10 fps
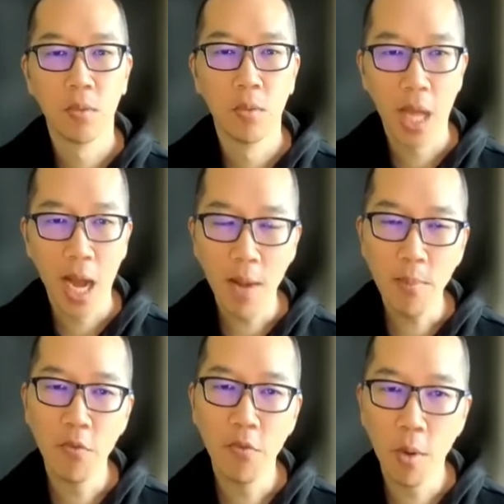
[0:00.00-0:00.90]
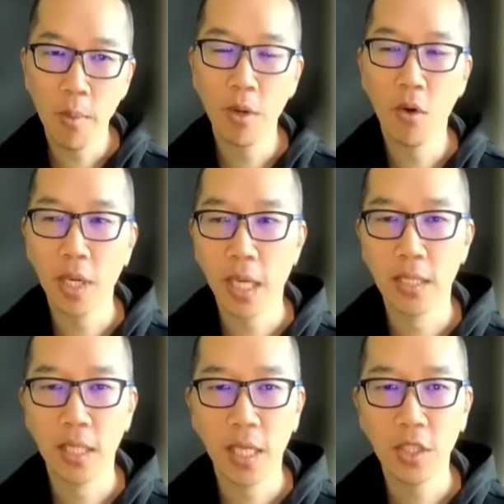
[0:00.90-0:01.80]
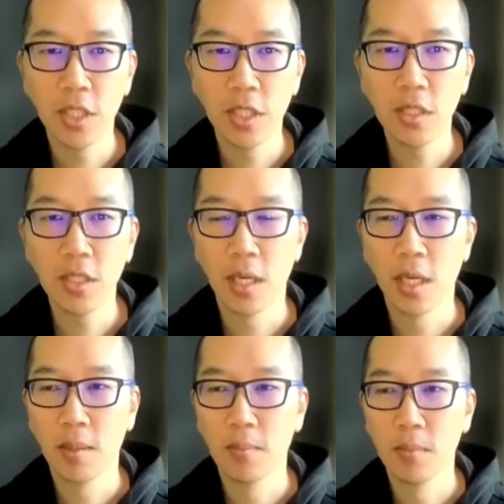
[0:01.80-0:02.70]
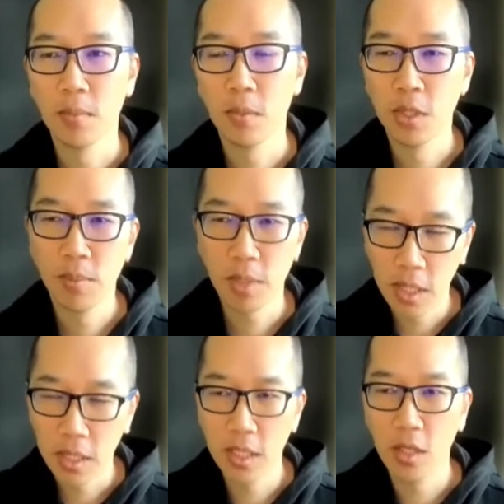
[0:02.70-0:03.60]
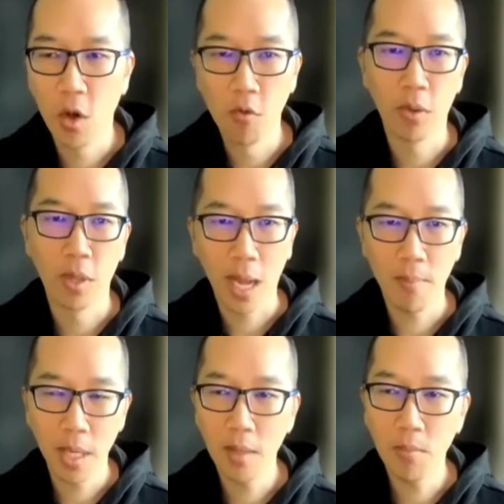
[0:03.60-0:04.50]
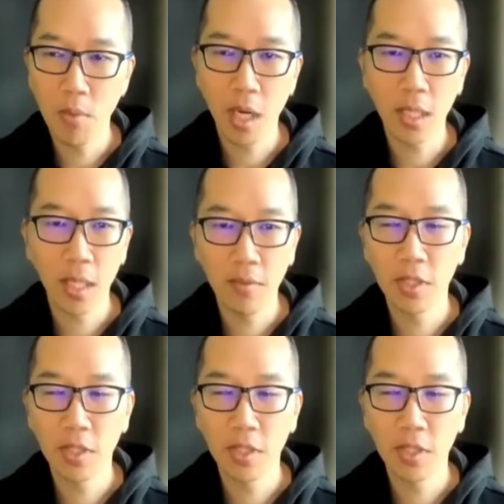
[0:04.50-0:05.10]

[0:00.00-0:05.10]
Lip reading: With high-performing organizations, you typically see overlapping product life